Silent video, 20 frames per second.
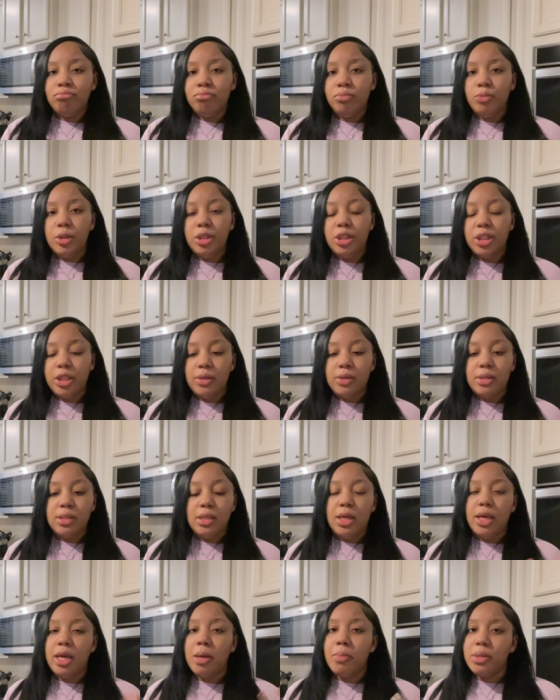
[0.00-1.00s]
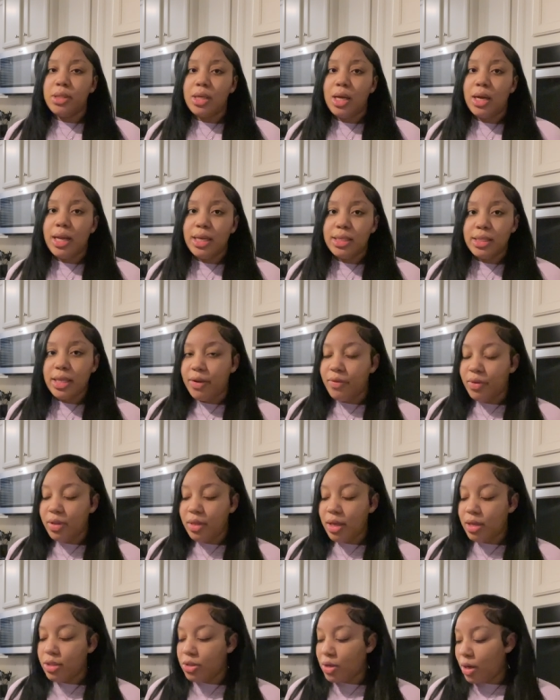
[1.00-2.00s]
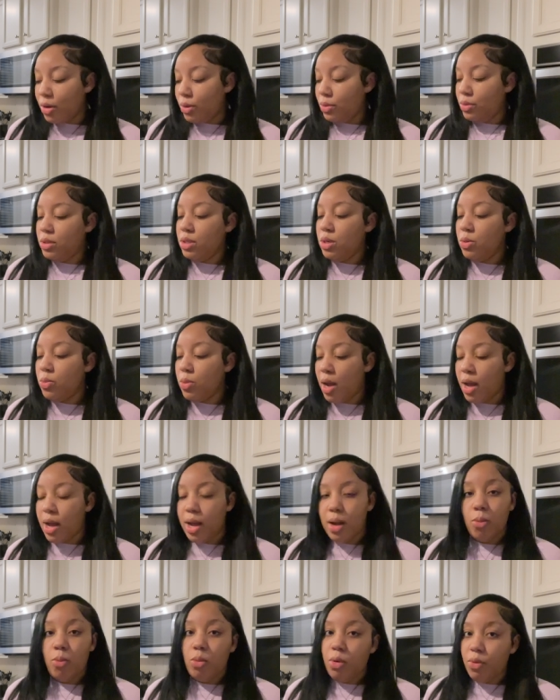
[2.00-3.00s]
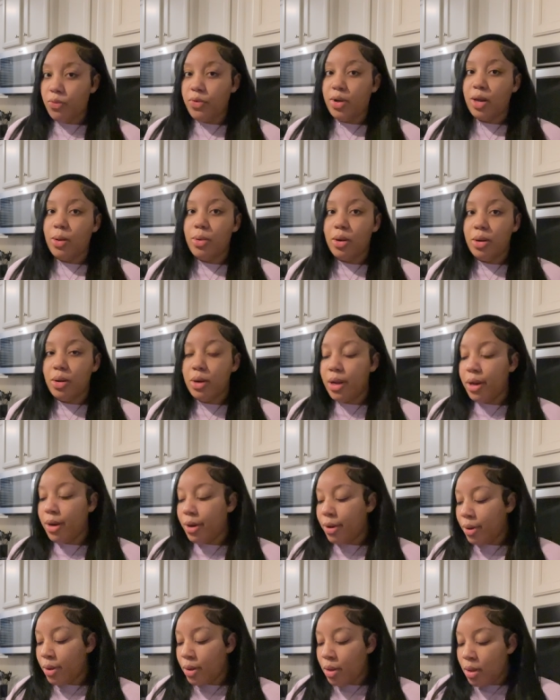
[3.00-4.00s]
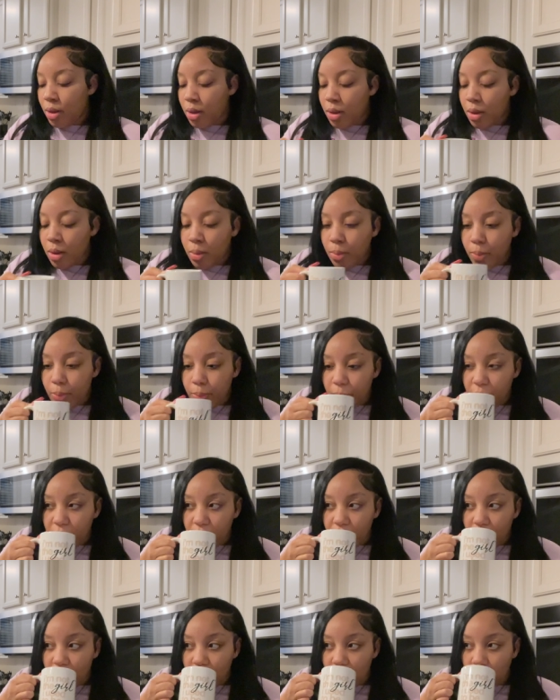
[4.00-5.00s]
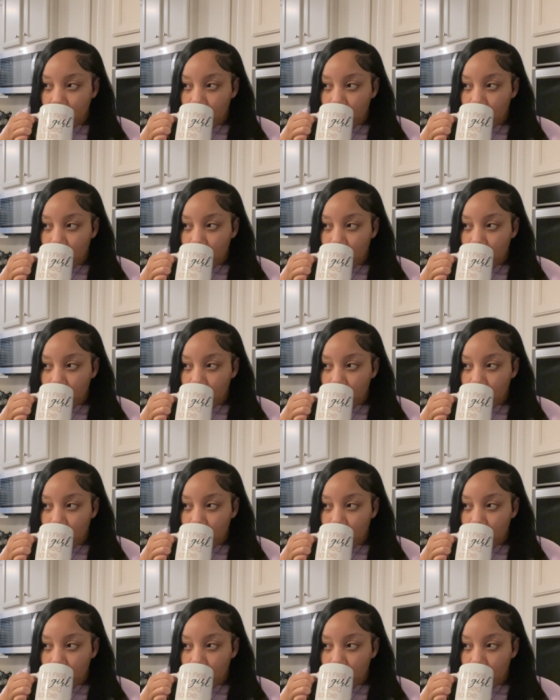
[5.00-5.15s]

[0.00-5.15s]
we shall see. Amazon has everything, so I don't see why I won't find one on there. But